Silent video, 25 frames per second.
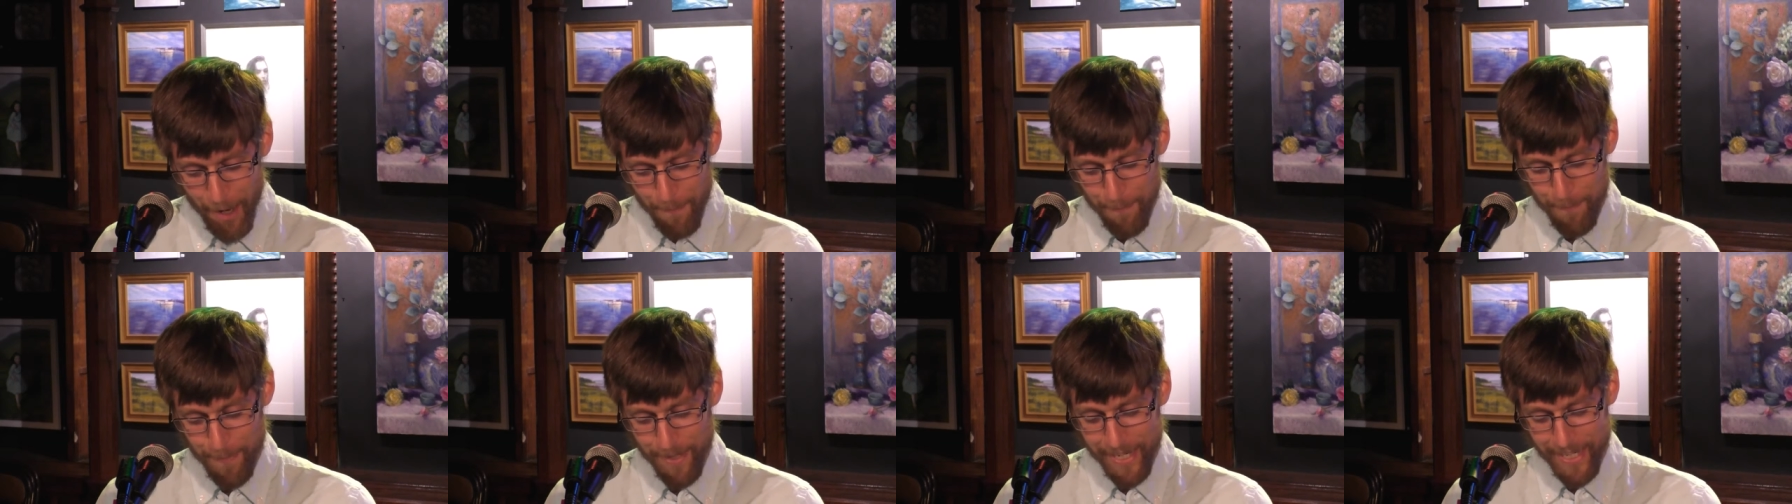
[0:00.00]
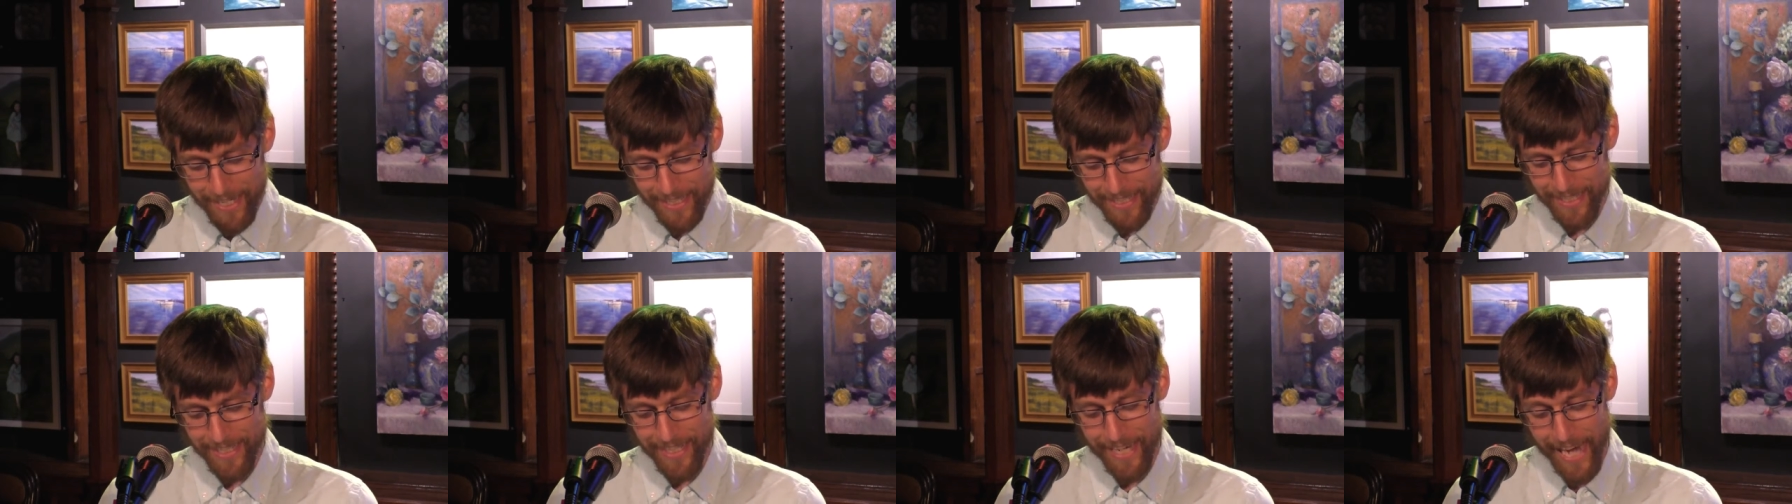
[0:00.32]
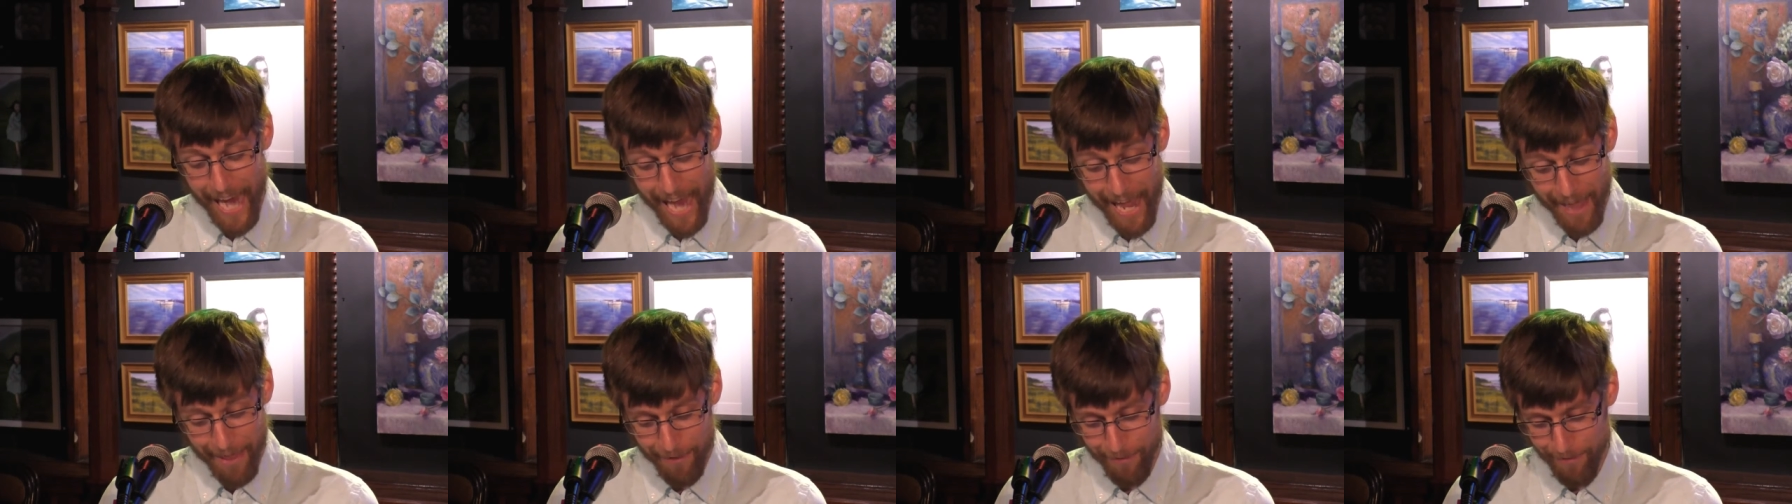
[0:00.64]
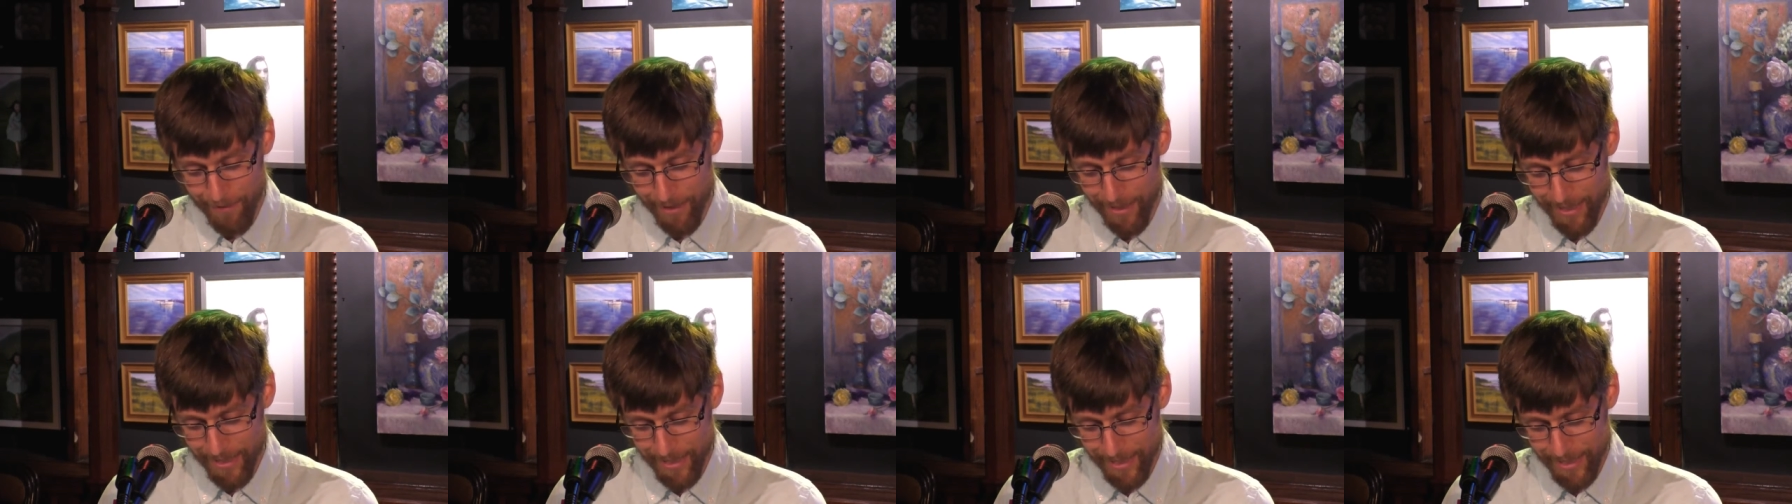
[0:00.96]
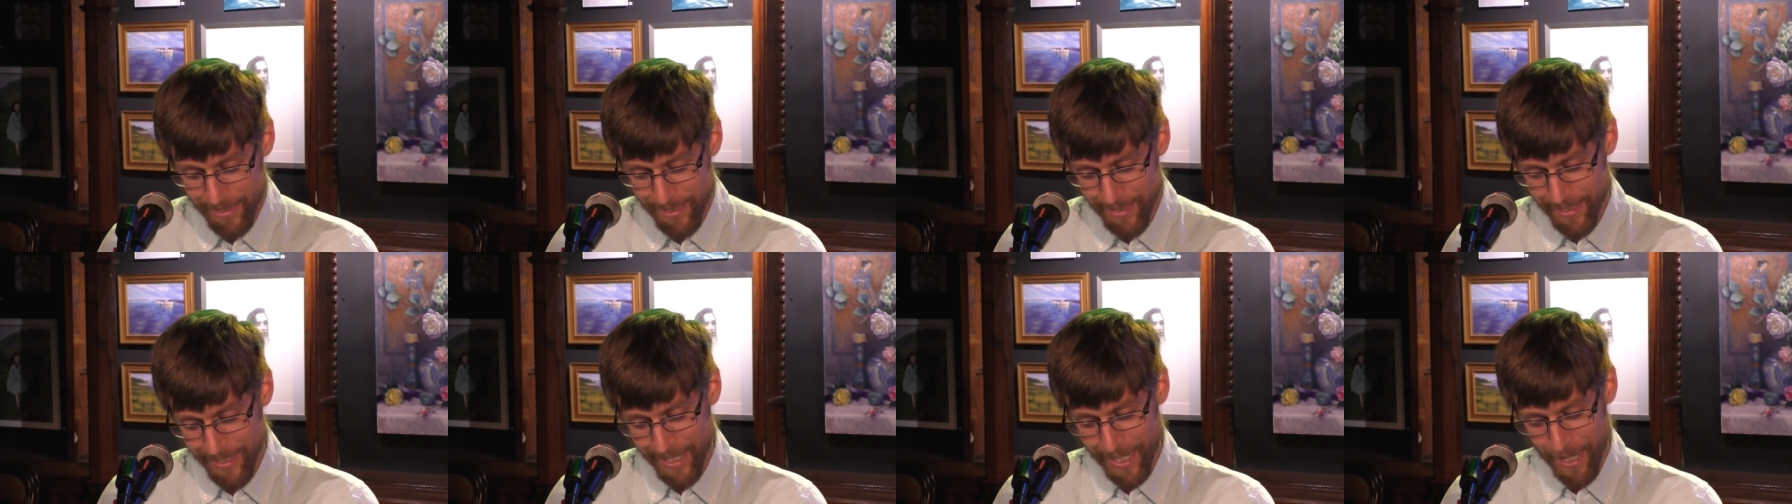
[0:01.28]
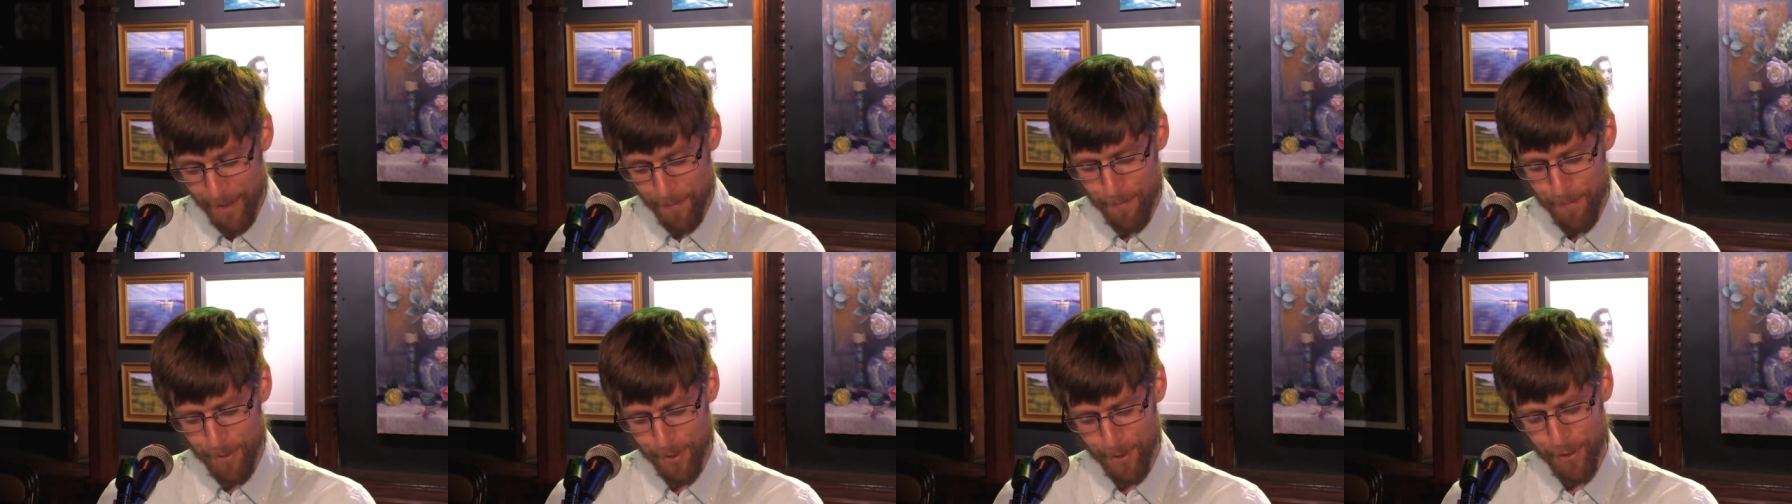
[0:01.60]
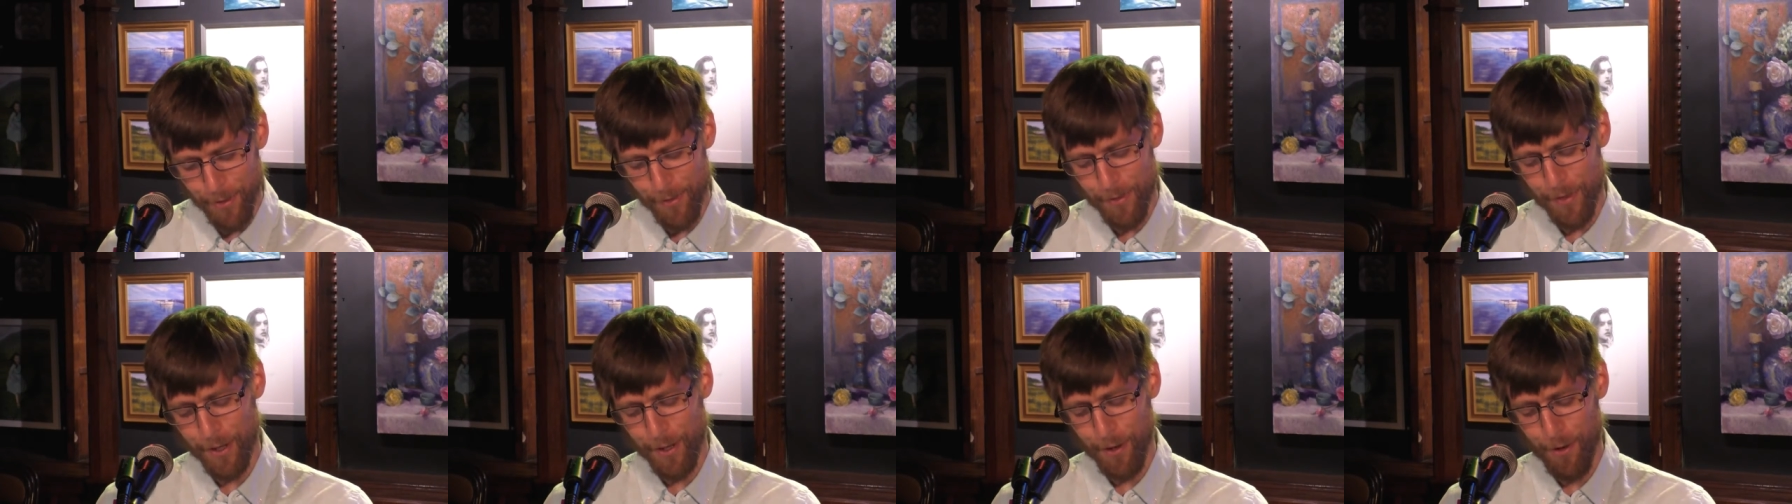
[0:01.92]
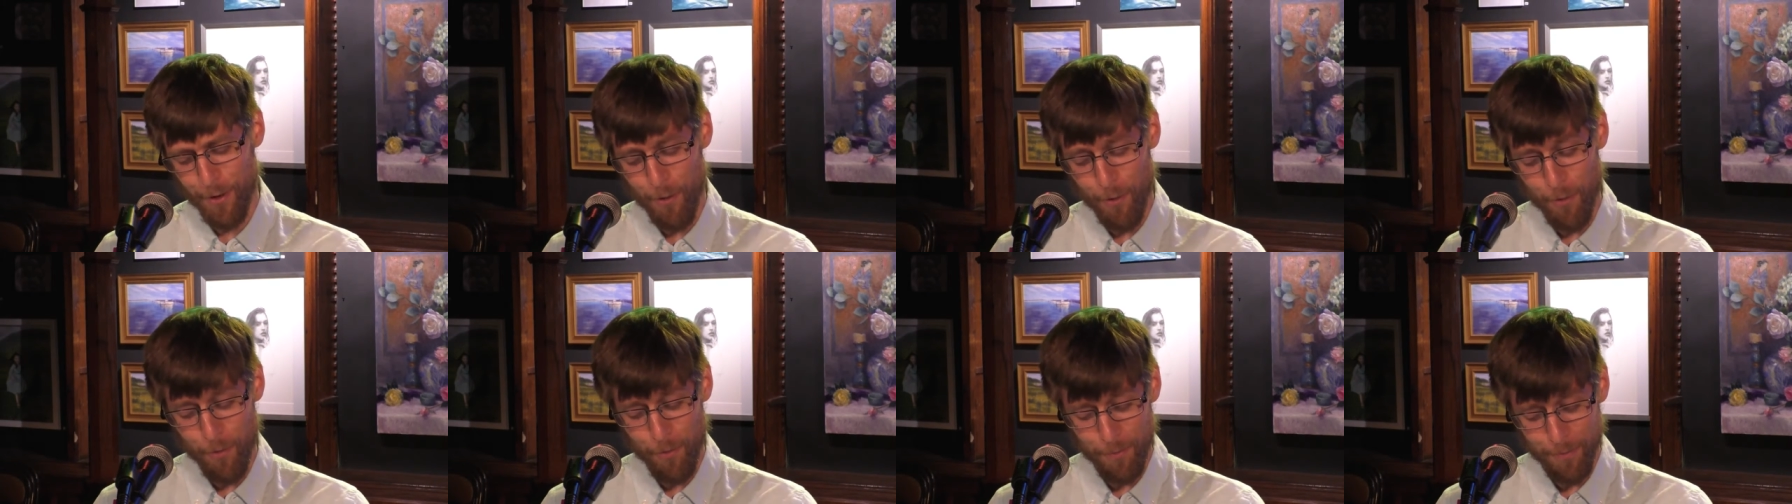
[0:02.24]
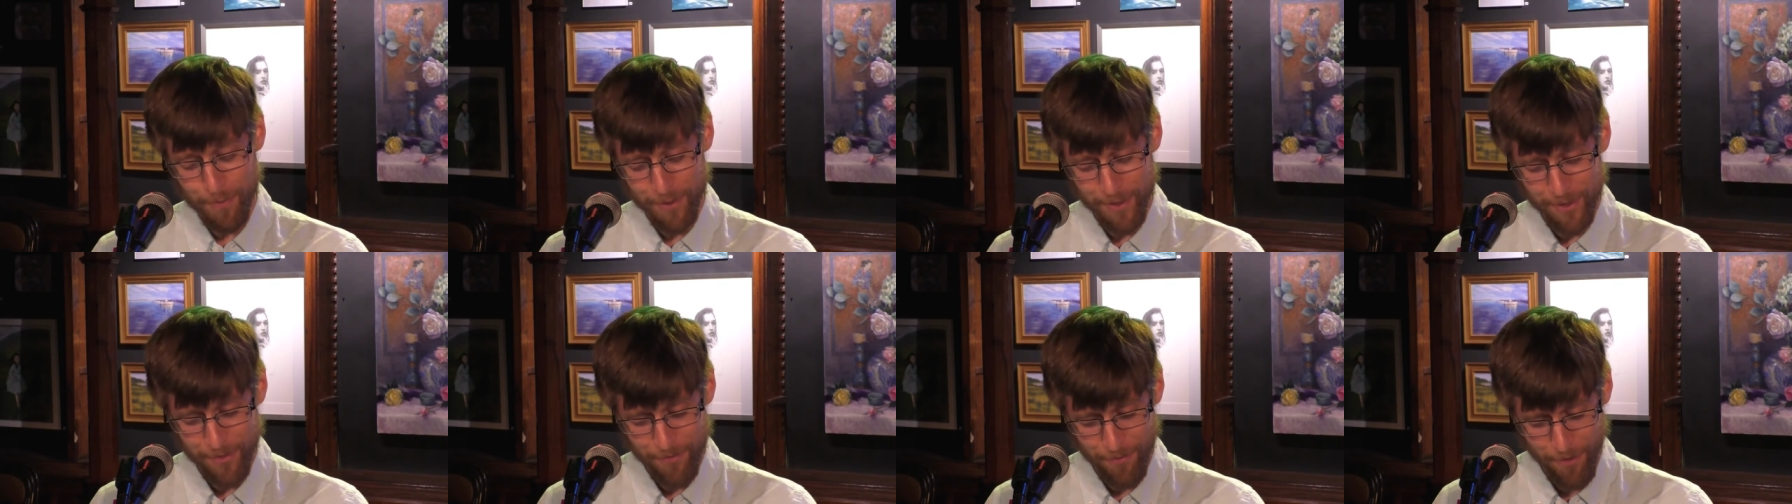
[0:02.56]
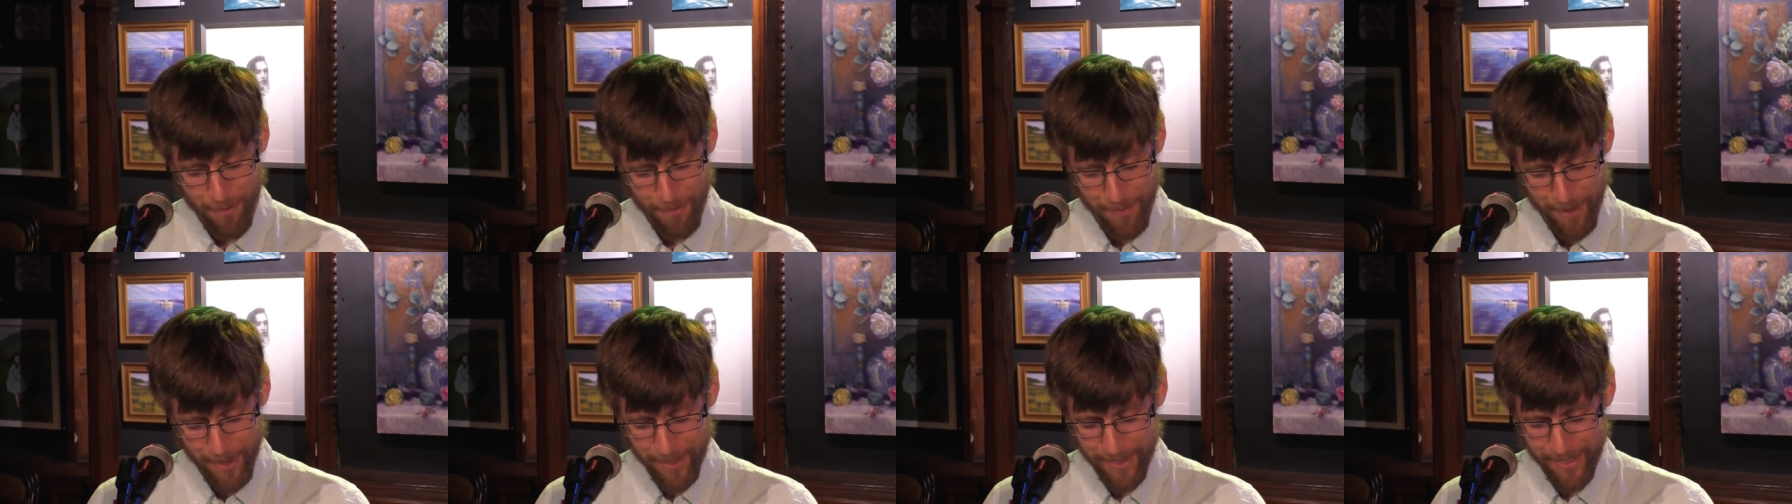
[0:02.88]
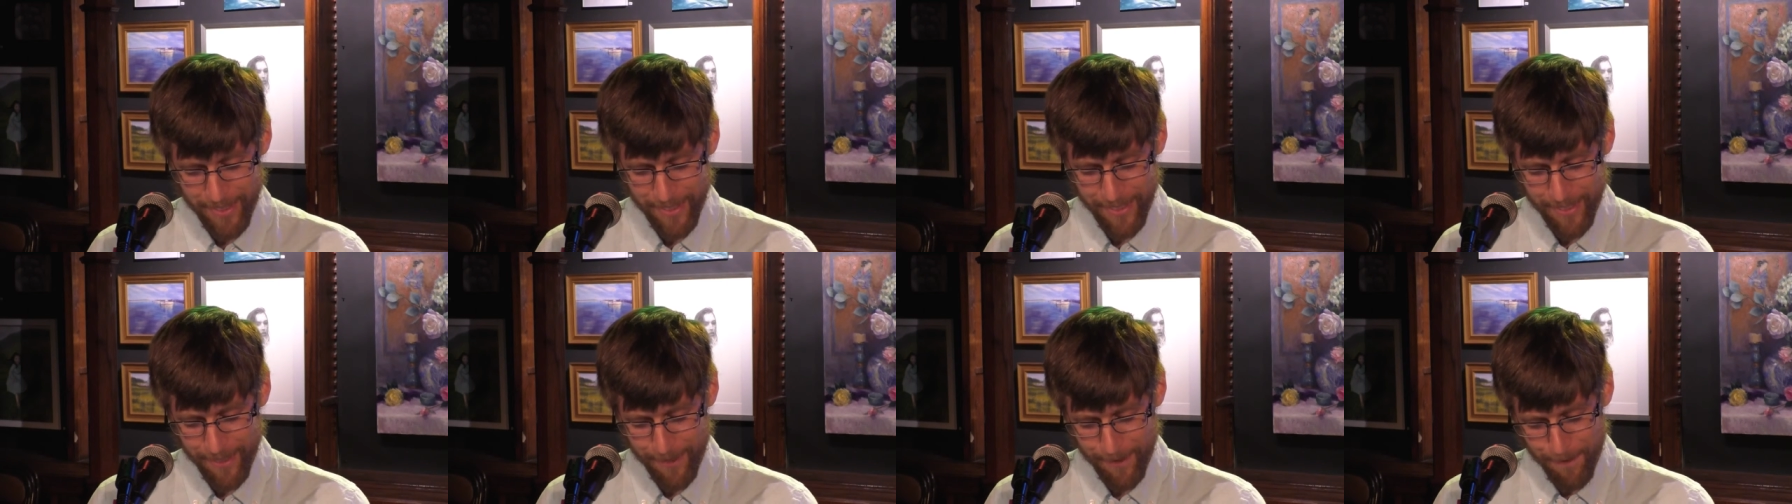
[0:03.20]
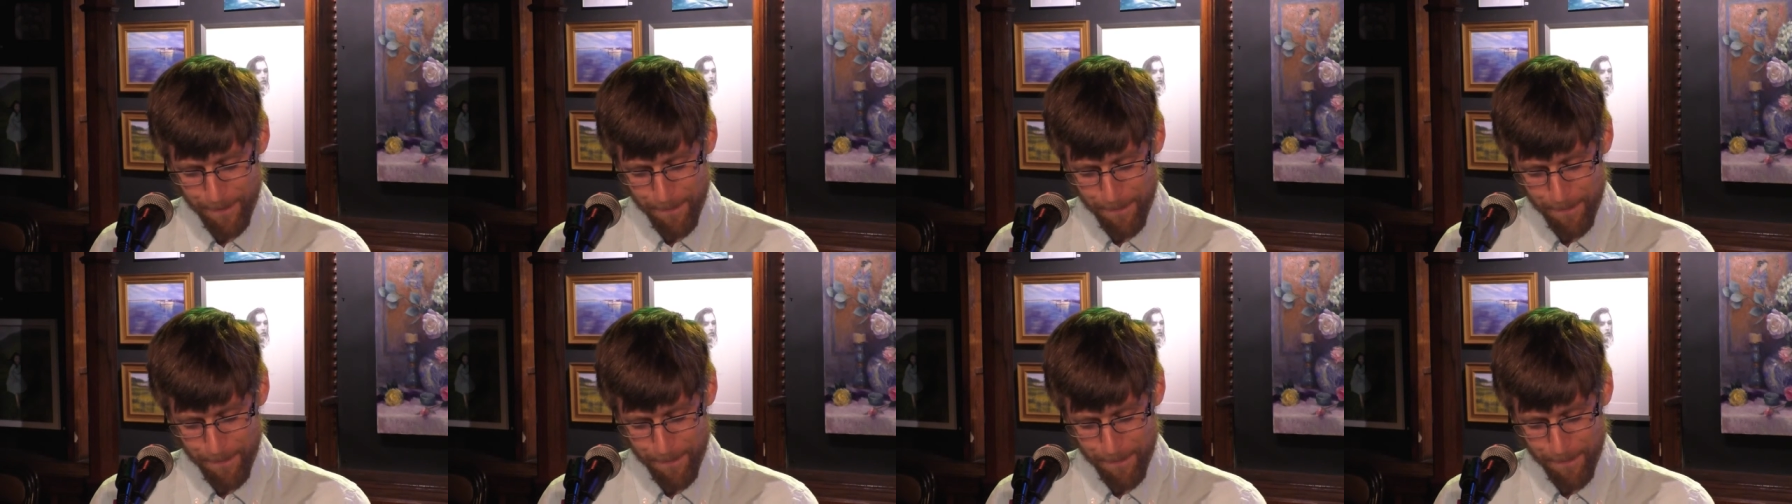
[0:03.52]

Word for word: Bees gather it and build their homes from it.